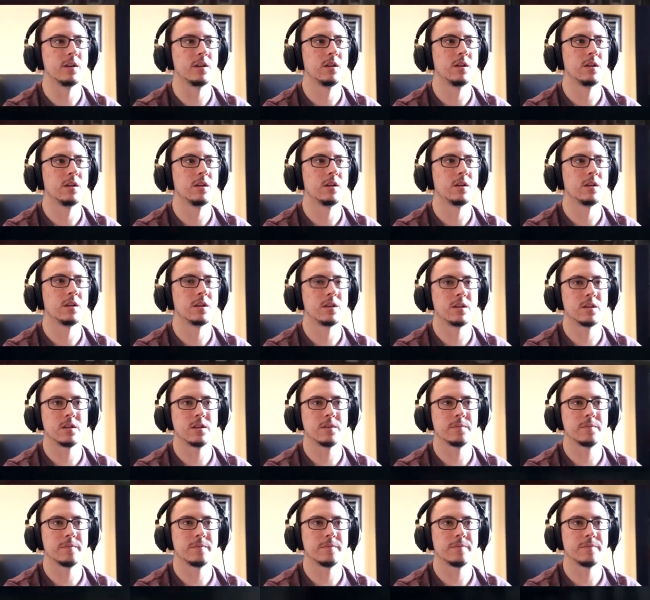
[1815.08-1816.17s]

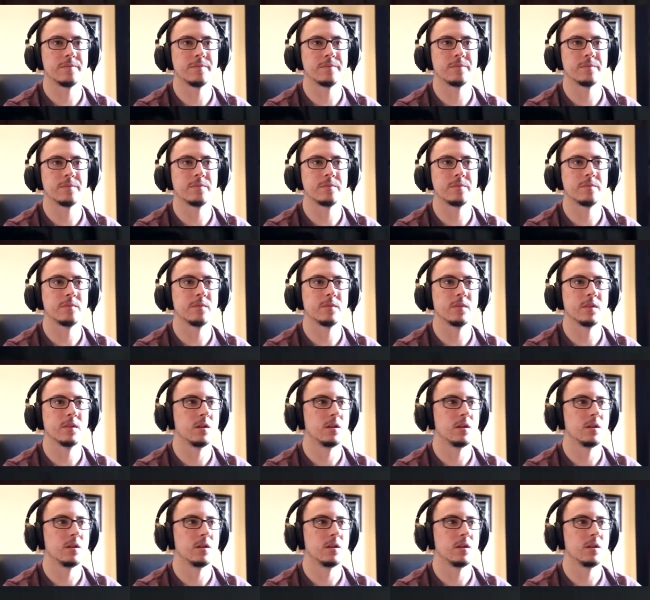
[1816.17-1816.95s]
(silence)